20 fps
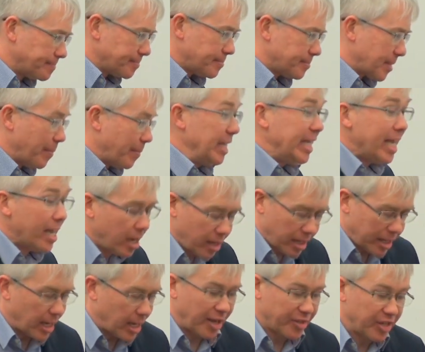
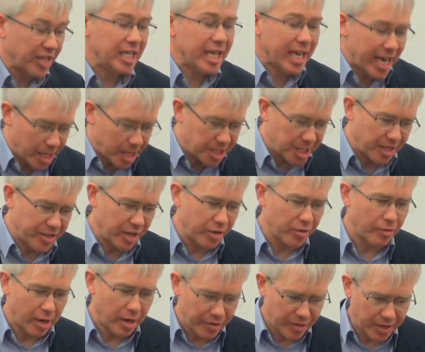I think yes, I think
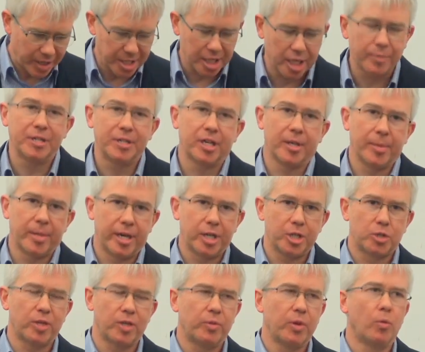there are things that can be done there.
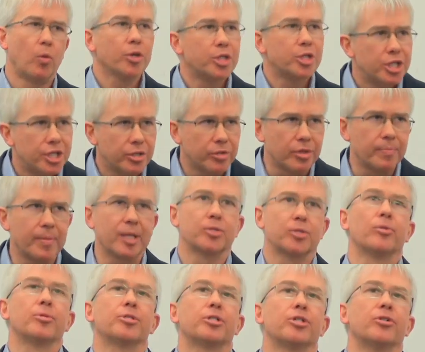So whether we want to do them, that's
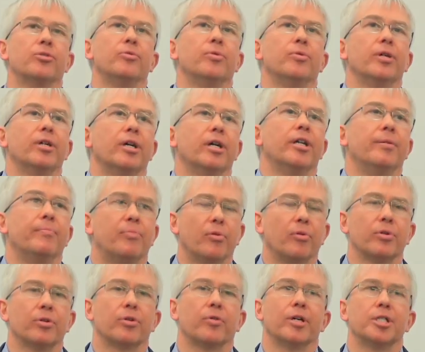also an
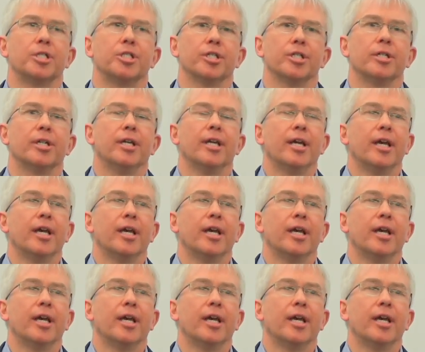important question.